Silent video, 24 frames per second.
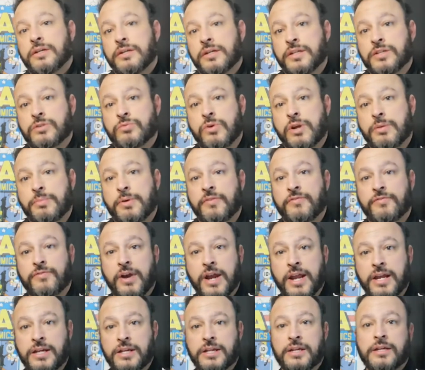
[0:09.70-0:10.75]
It's What About
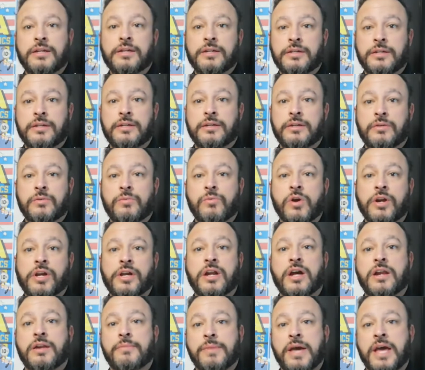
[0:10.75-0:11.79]
Frank, working
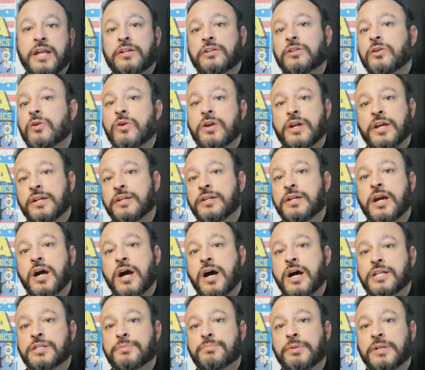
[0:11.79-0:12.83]
on a Mandalorian
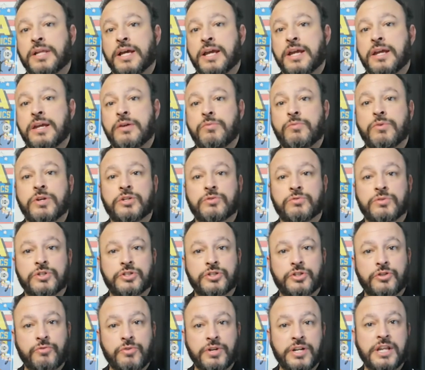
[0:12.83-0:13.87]
cosplay, which was
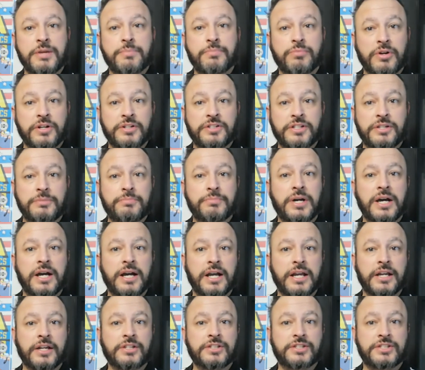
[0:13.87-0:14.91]
3D printed
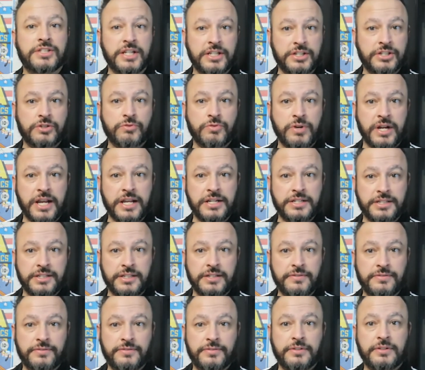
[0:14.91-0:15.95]
by Six
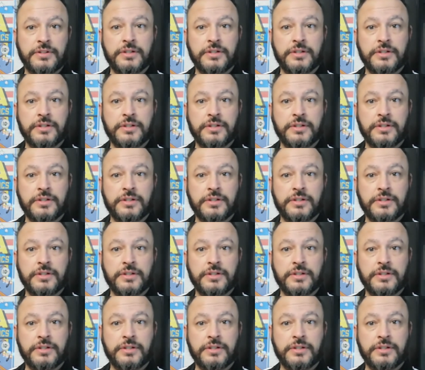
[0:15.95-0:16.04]
Creative.